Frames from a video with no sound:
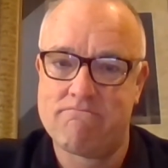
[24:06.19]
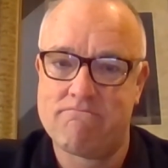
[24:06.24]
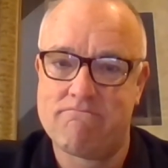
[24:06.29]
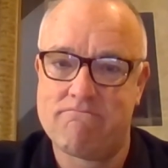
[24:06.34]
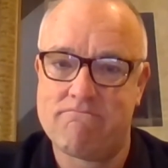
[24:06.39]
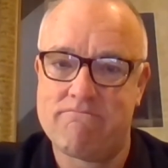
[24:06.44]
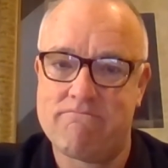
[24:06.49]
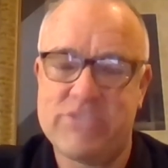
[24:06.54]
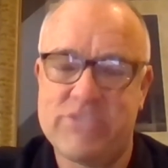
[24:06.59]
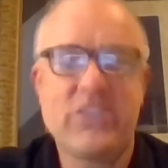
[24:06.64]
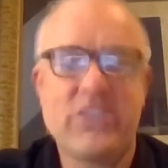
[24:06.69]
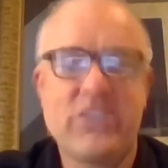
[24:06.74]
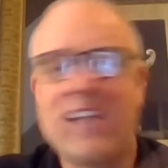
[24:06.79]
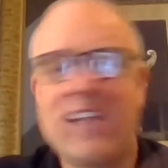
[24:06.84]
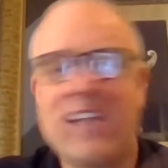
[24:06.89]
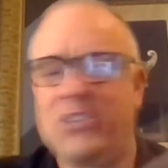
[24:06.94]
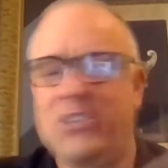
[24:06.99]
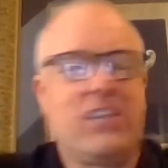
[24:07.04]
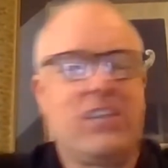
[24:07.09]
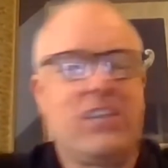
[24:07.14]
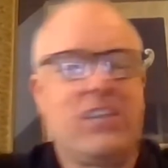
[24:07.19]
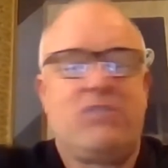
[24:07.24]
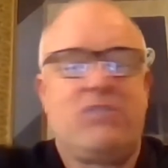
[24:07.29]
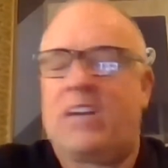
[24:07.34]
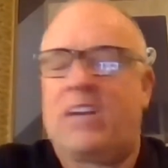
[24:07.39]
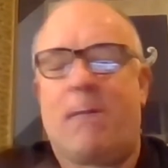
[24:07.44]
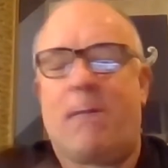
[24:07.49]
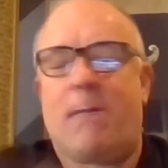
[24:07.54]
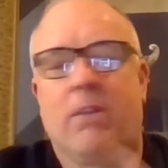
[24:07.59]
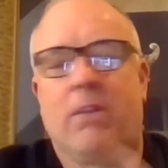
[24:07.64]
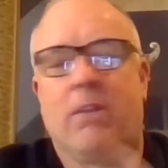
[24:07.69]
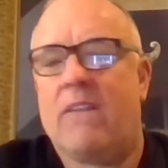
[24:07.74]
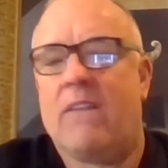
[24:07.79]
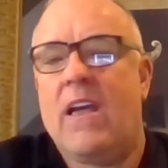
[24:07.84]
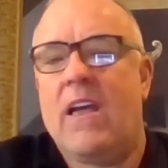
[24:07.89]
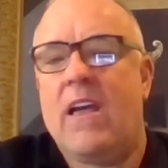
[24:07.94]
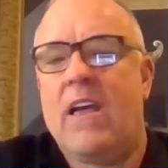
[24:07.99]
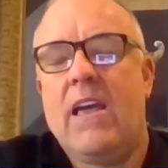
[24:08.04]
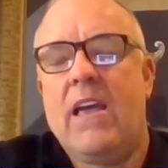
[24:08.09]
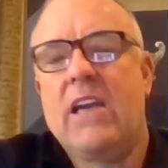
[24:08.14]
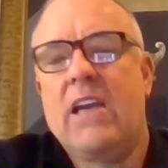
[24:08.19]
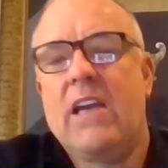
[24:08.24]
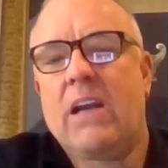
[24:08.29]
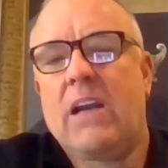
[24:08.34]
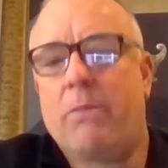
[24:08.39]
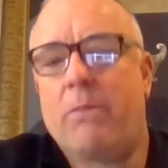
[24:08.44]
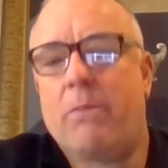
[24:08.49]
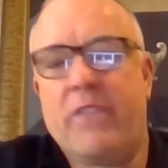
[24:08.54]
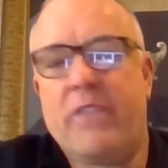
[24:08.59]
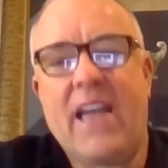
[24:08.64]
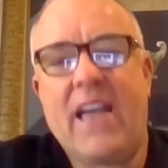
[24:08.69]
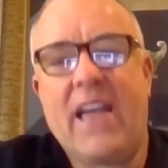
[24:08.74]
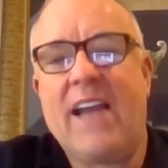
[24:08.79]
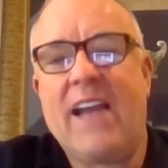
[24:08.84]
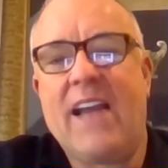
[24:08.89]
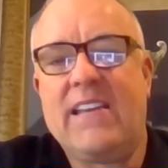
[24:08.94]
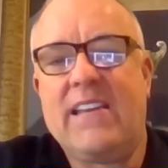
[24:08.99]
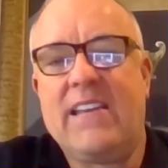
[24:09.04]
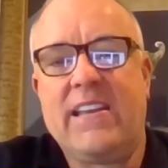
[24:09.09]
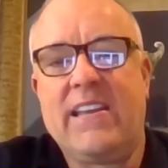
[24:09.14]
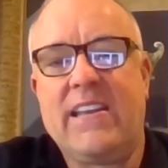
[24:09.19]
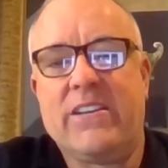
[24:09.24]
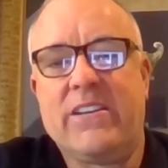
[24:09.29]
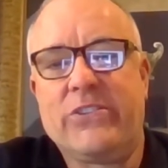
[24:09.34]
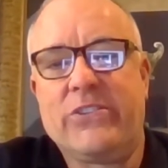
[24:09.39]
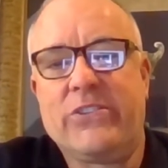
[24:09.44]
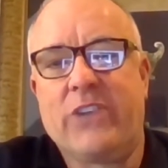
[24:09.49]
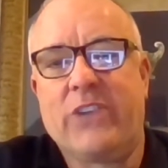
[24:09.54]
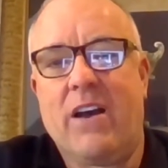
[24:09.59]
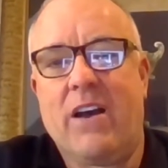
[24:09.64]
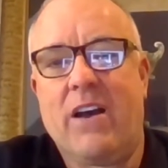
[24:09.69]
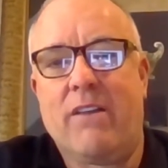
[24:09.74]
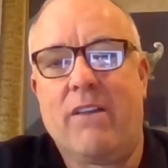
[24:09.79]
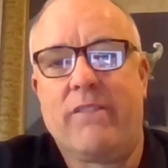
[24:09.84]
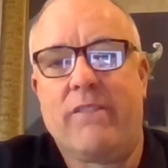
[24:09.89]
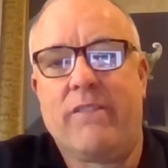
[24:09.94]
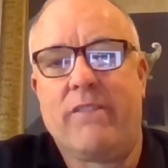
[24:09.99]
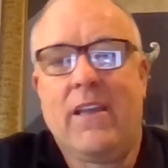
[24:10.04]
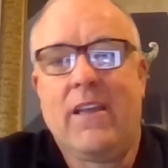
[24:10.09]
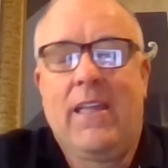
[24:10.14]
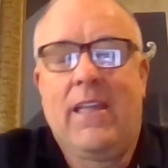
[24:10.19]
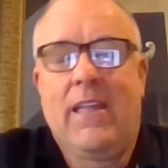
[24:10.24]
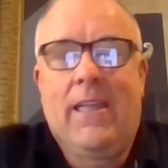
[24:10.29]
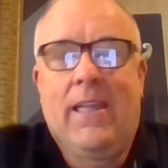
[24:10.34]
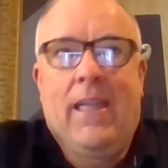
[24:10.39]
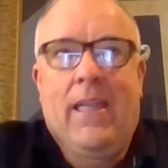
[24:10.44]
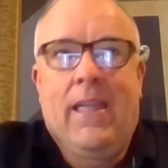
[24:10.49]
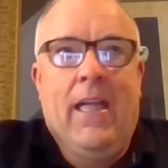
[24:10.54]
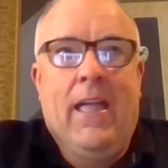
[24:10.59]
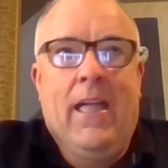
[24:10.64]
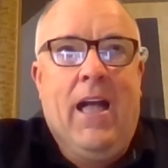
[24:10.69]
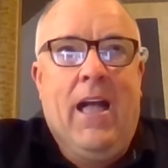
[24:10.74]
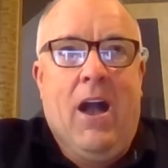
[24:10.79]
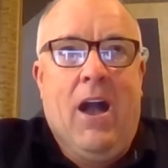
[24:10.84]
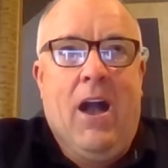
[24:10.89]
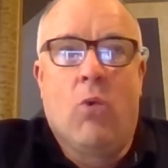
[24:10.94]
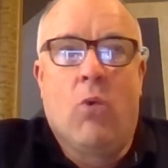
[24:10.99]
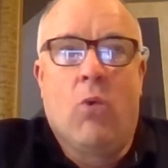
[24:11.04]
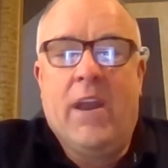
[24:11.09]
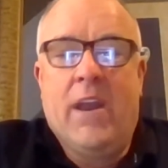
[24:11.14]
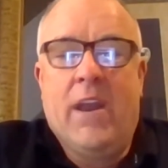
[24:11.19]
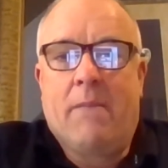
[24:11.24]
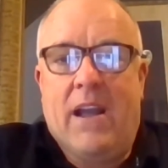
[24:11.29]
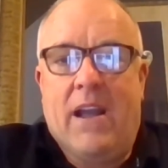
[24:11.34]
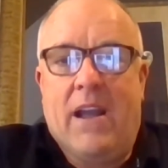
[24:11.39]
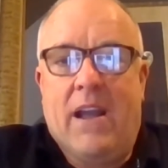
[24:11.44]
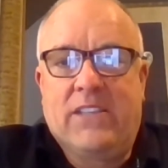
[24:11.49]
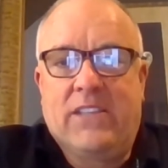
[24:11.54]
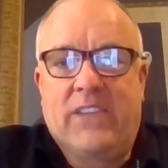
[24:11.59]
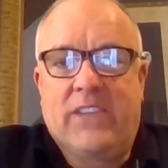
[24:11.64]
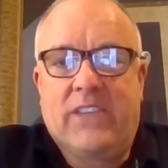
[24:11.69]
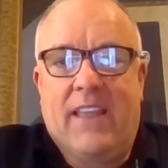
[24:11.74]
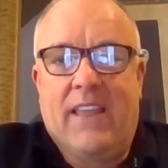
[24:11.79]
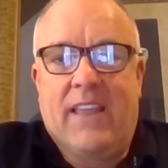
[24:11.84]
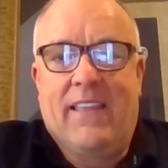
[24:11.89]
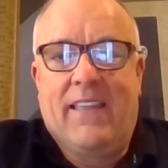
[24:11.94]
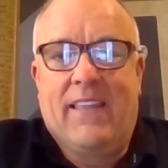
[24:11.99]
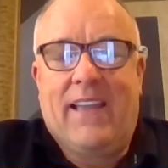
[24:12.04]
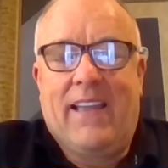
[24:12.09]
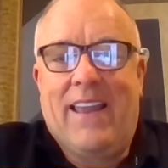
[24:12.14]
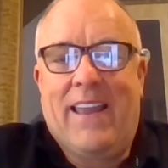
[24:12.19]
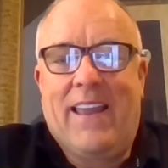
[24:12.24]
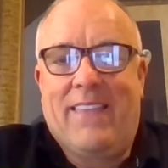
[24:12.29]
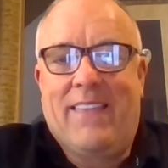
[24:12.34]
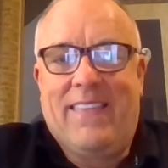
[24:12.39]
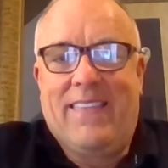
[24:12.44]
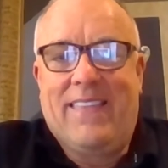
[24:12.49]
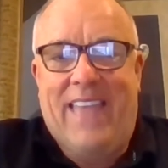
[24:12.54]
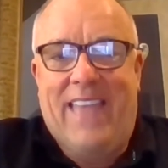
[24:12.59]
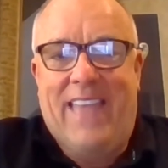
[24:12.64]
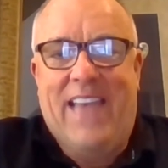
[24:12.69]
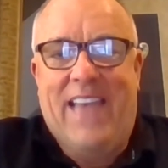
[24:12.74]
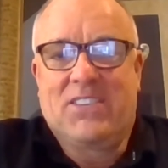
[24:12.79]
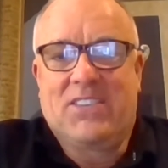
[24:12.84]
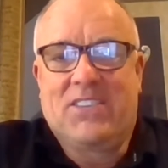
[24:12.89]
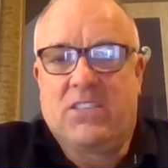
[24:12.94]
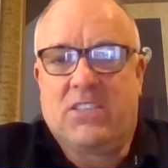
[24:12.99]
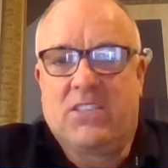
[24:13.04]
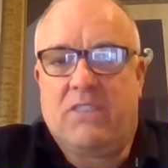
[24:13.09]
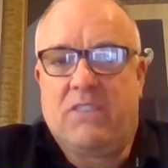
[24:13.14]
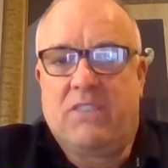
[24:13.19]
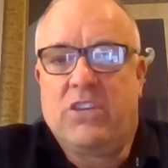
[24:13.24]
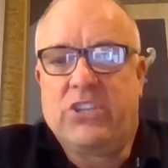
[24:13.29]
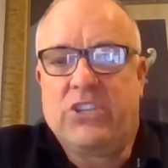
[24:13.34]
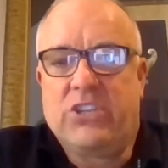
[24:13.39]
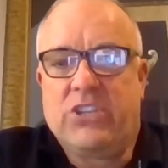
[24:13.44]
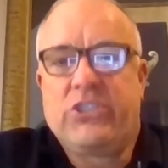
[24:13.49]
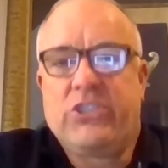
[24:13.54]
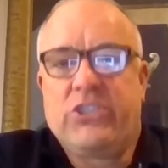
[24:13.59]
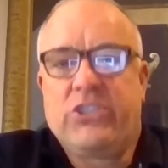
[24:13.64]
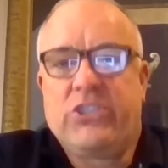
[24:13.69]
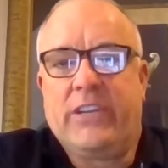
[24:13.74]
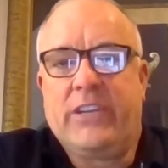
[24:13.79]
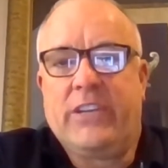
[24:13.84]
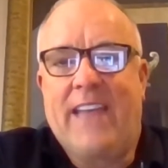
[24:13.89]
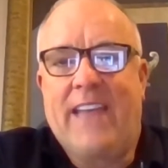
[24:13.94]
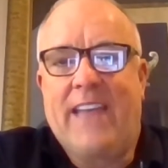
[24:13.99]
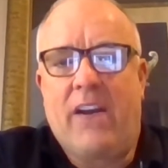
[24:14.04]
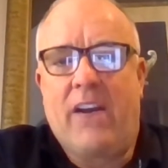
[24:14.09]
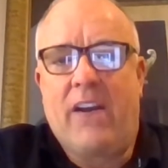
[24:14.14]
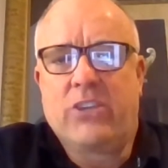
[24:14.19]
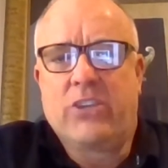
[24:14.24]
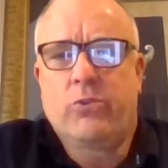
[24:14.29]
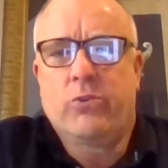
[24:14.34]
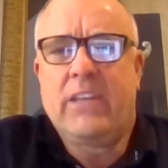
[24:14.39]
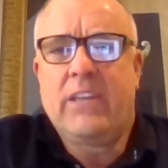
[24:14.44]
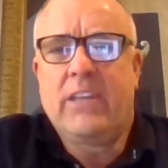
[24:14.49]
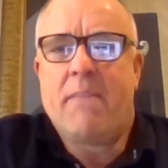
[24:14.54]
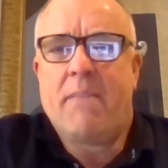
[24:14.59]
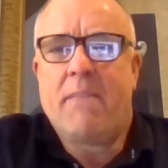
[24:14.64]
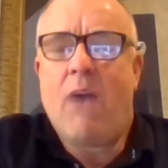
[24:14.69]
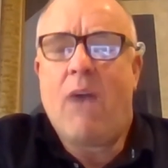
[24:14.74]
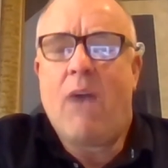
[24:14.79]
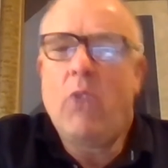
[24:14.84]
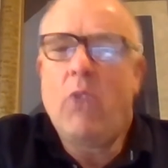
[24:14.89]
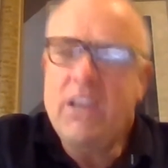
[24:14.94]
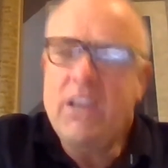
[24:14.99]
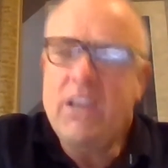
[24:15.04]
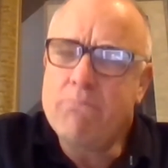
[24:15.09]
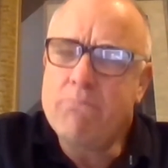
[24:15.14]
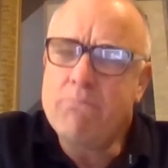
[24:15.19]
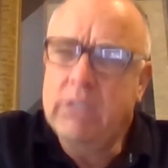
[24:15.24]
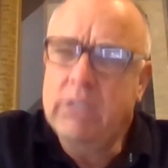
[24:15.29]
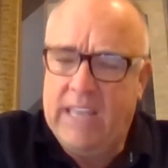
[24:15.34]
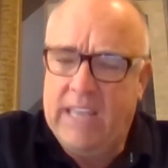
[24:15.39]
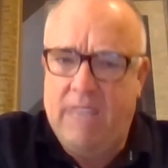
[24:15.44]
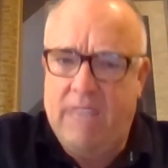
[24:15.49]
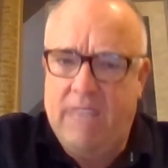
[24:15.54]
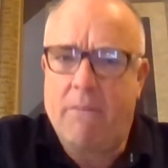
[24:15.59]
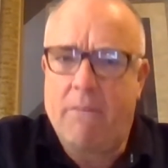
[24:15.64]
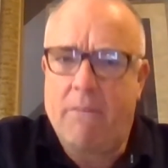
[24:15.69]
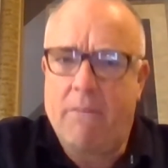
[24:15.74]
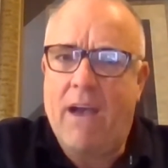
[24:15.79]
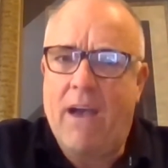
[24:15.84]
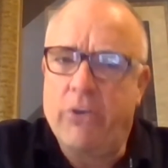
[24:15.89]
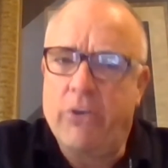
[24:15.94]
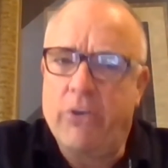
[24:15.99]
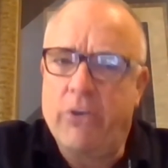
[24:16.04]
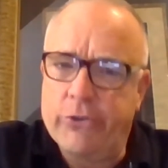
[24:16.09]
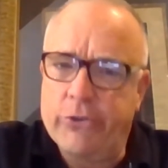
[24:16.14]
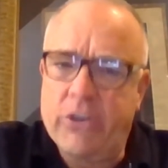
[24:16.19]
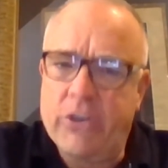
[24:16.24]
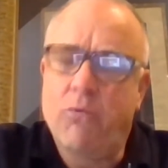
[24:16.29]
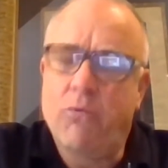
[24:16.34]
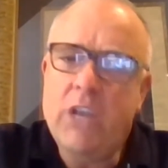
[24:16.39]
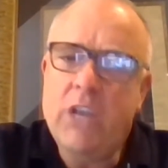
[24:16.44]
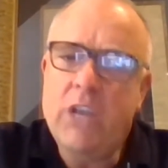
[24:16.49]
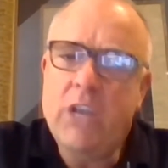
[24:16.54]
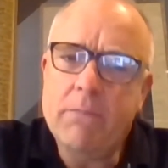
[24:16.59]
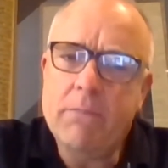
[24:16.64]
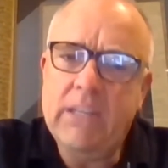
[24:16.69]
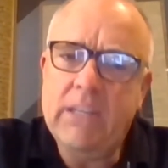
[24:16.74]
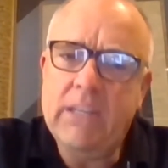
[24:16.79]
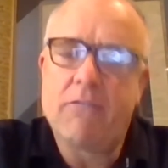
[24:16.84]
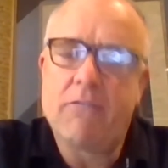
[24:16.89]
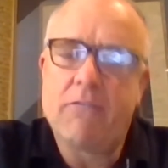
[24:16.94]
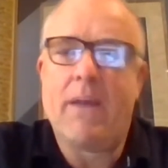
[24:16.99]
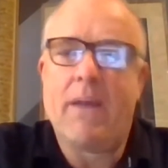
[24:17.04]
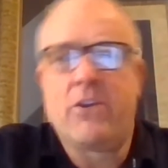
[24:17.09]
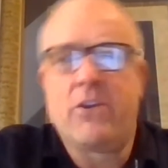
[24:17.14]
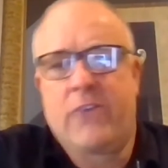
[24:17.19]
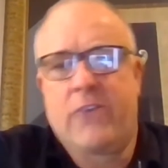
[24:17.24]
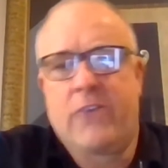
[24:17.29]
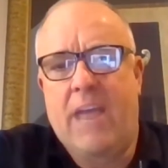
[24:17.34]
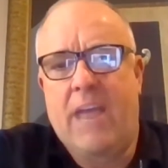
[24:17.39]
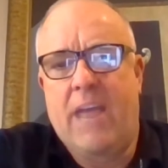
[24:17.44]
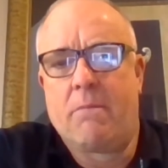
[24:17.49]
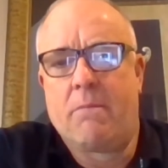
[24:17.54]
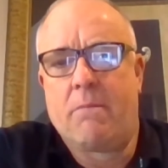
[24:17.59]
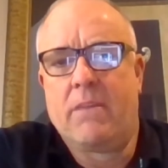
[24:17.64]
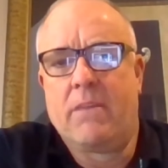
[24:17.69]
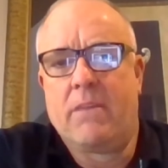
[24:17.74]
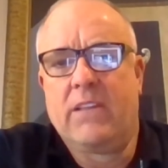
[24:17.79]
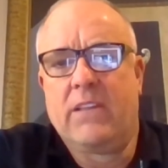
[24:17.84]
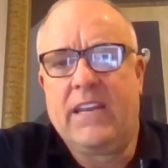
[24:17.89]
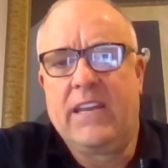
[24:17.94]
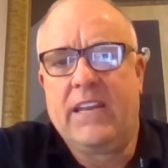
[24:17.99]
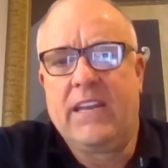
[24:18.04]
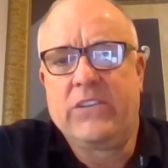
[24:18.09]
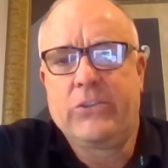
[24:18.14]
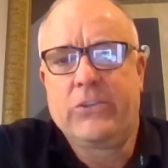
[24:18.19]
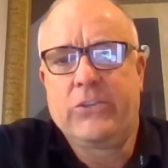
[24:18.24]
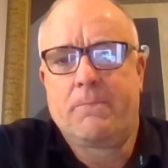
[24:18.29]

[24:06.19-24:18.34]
So that just gives you a couple of the ideas of a winning mindset. I think kind of the essence, if you distilled it down, it's really about, what do you believe about yourself? What do you believe about your capabilities?